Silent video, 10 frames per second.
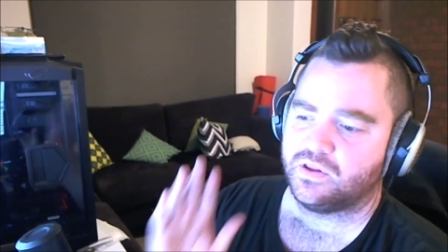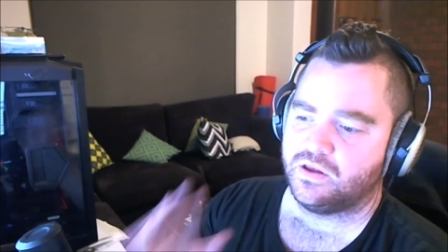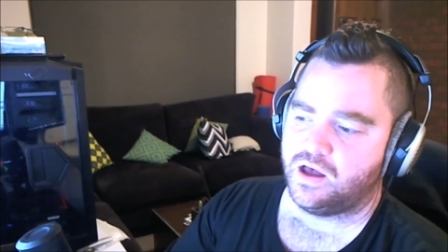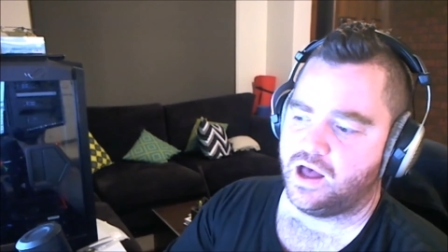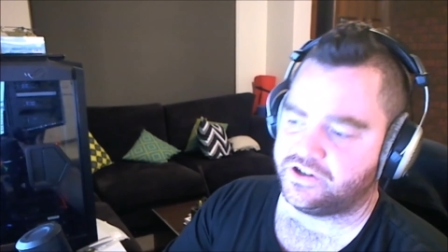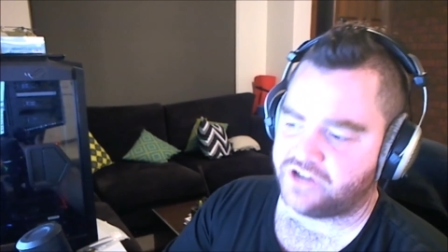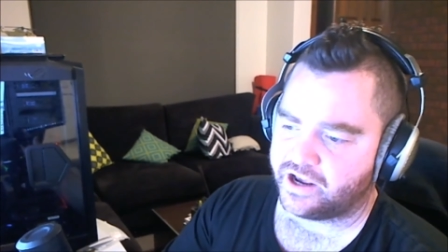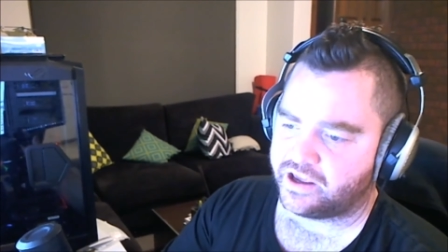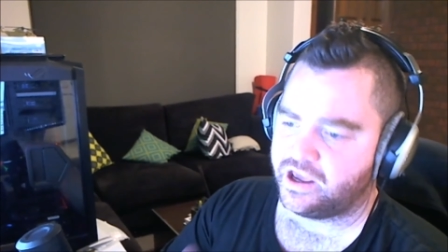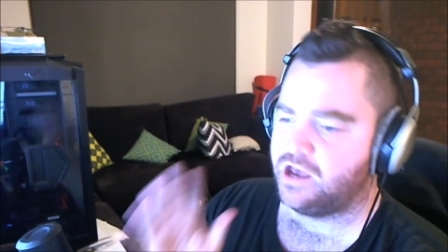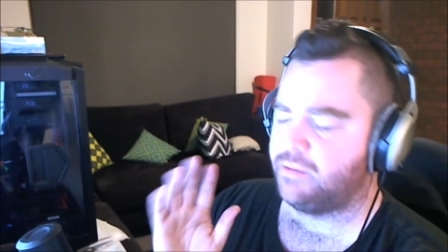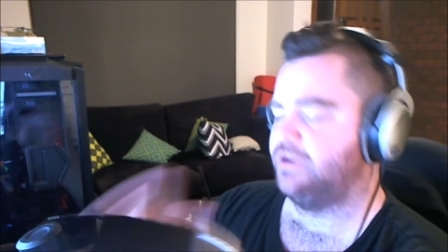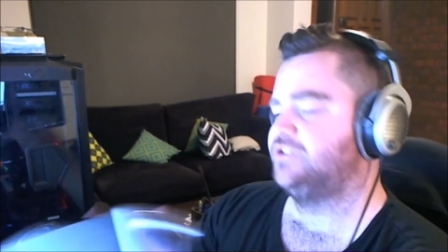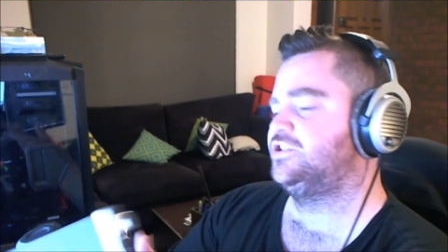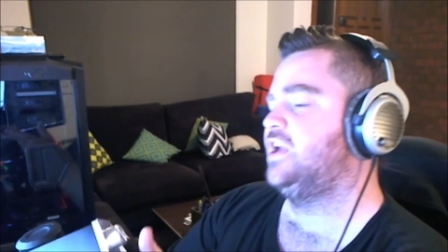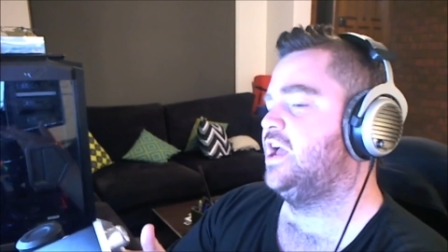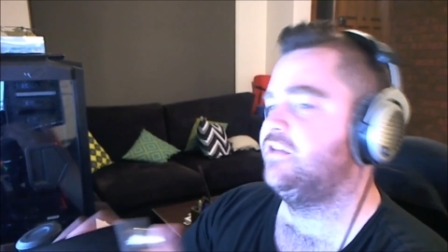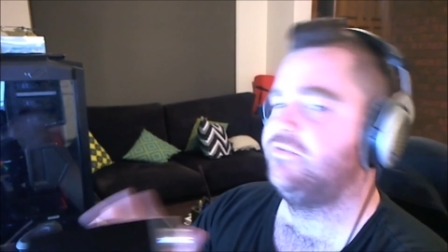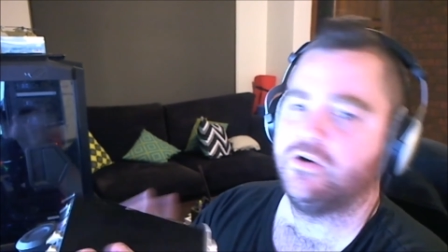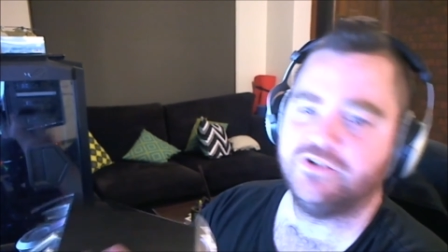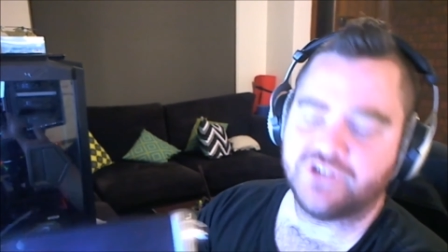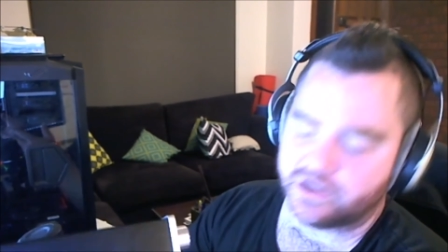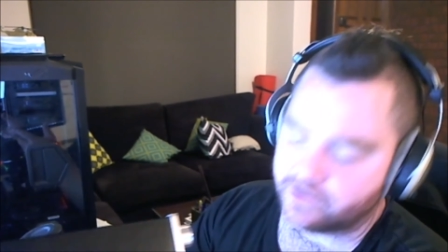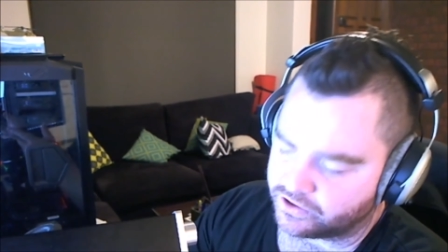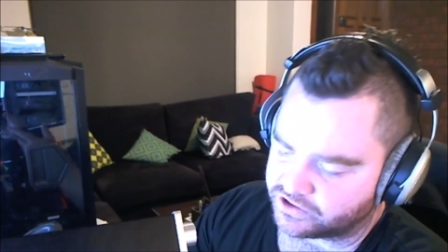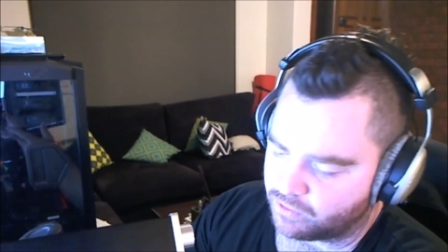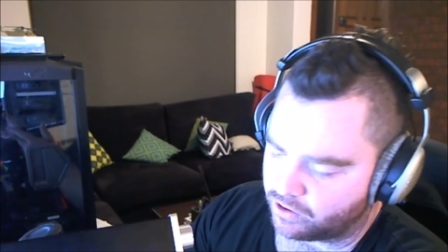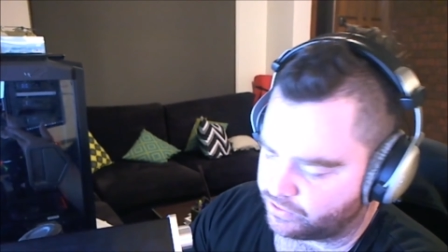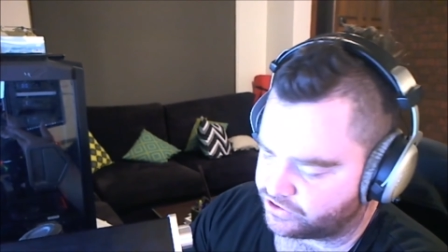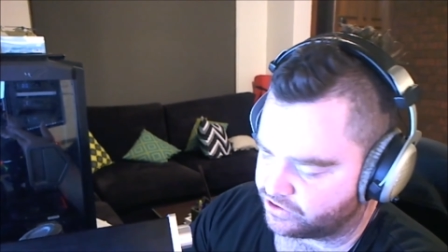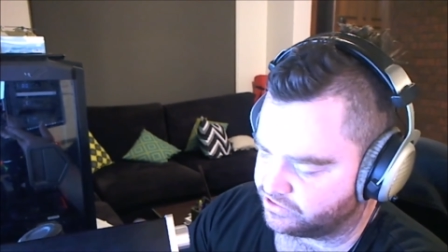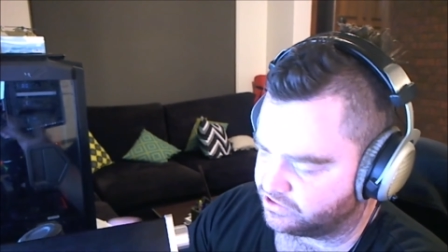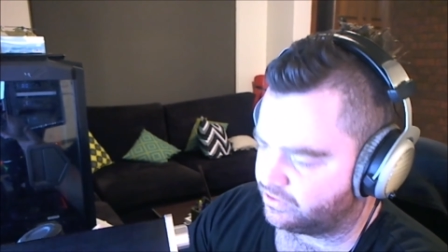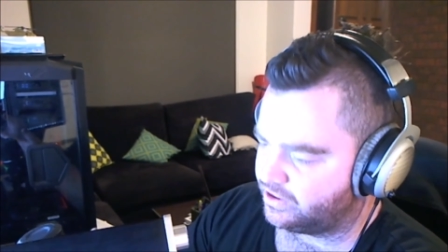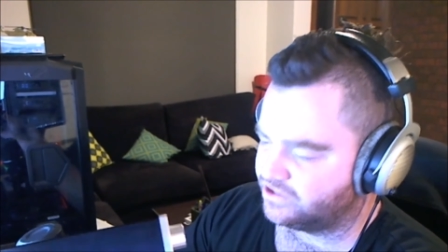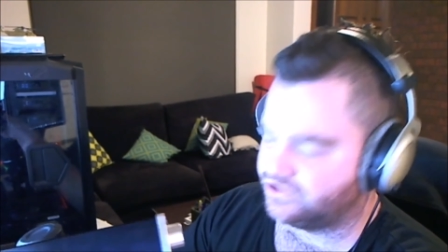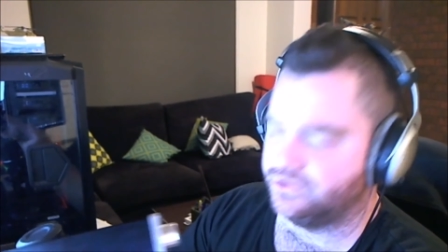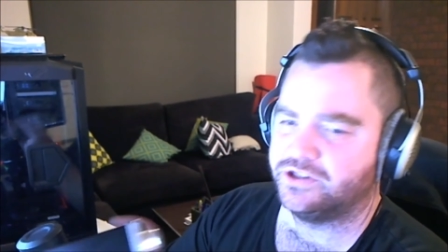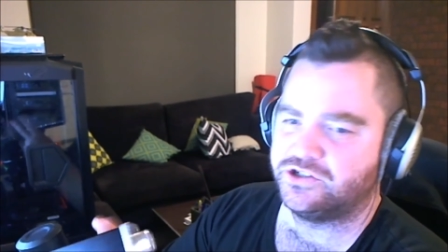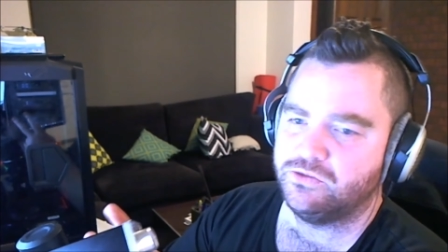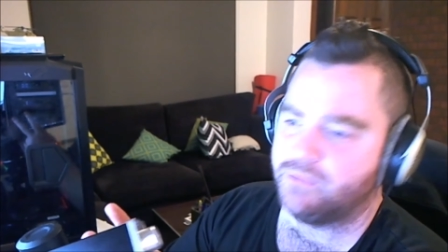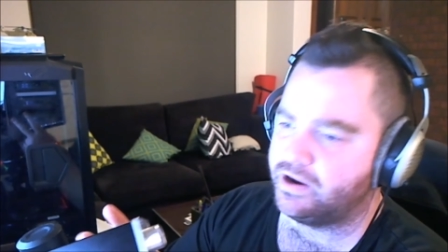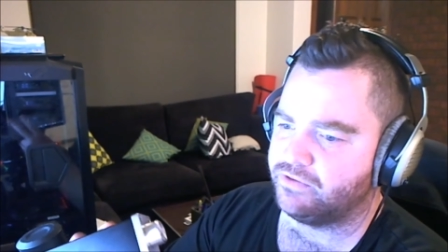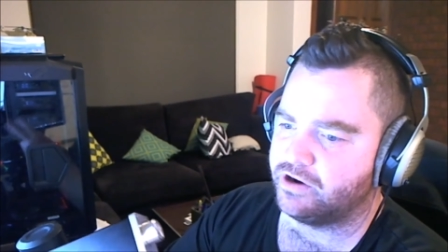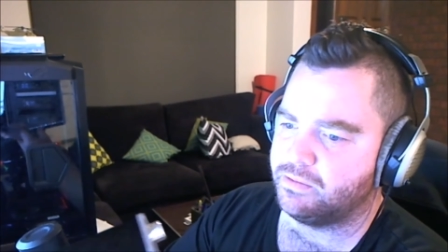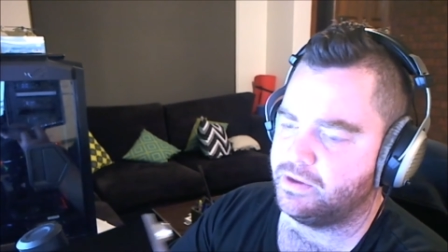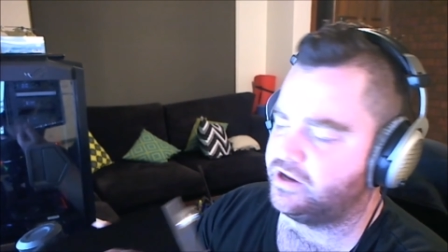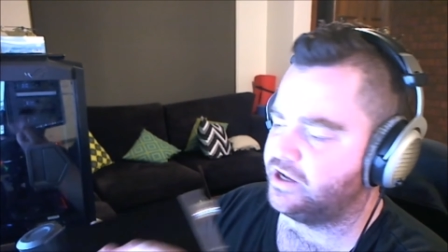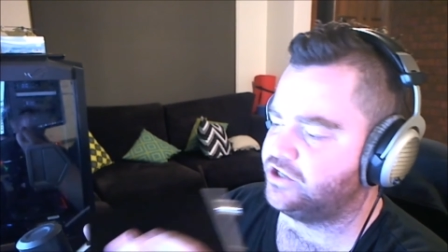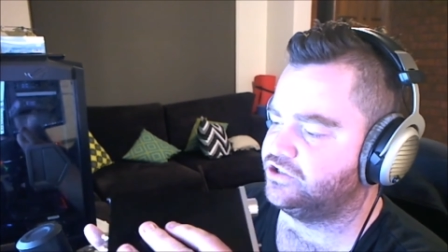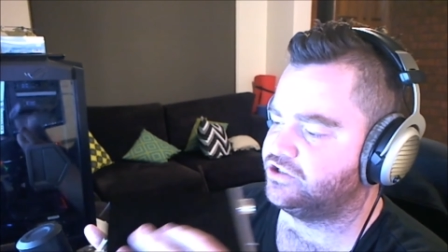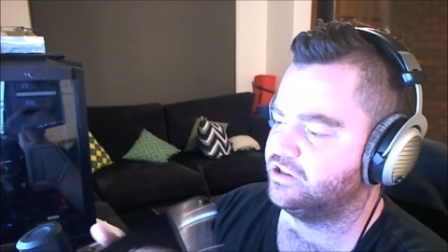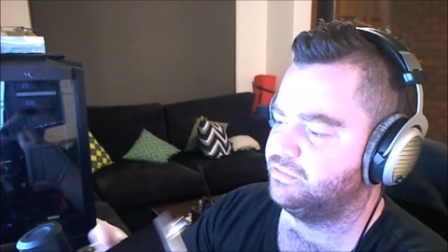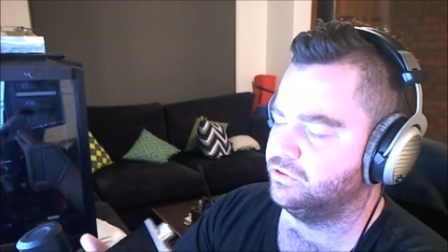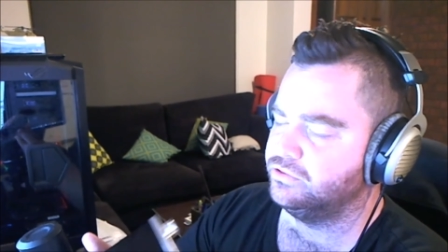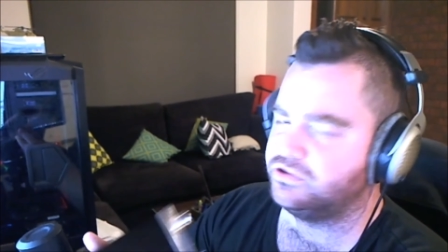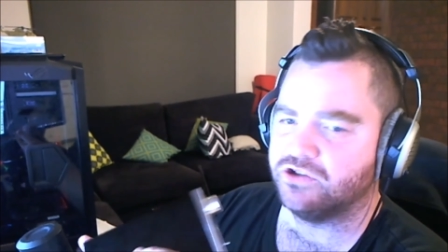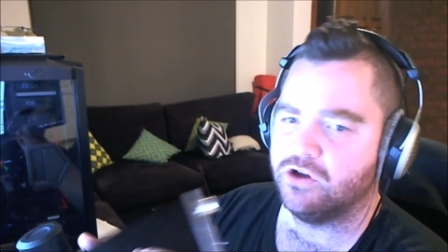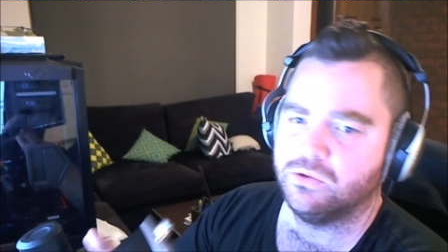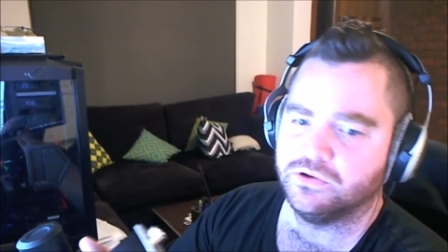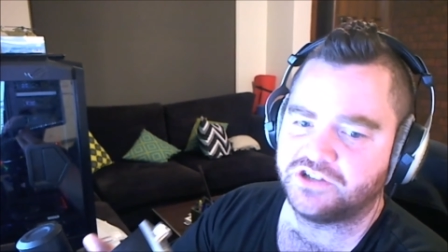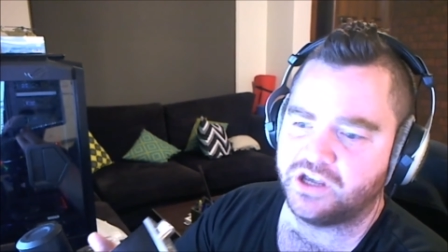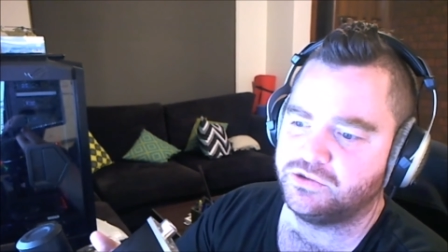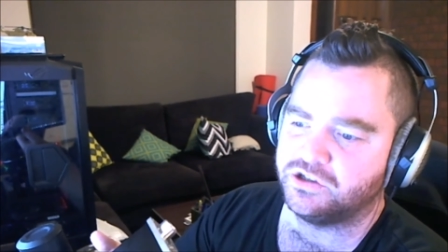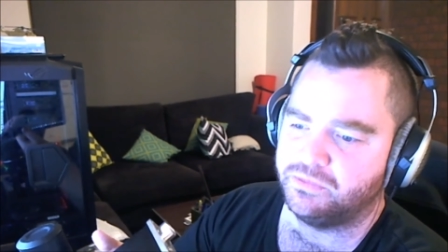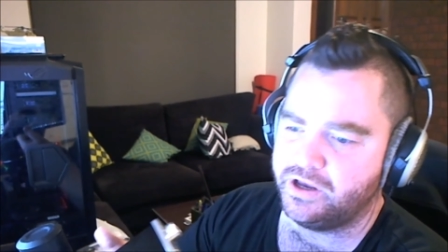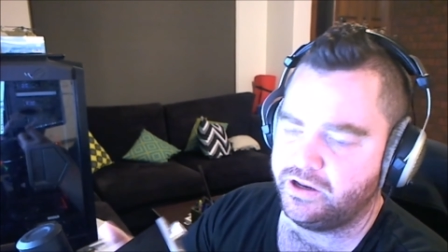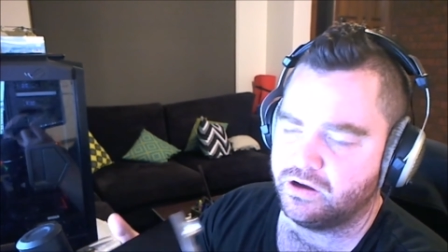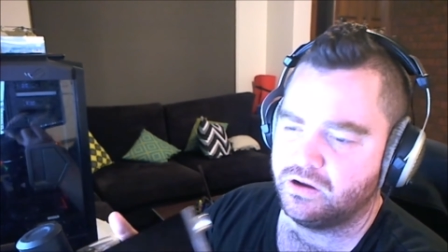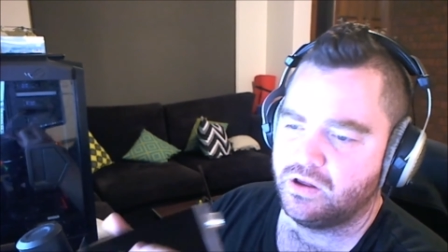a DAC amp, a set of headphones, and a nice mic, which I was looking at. Sort of the two main recommendations are the Blue Snowball, Samson Media.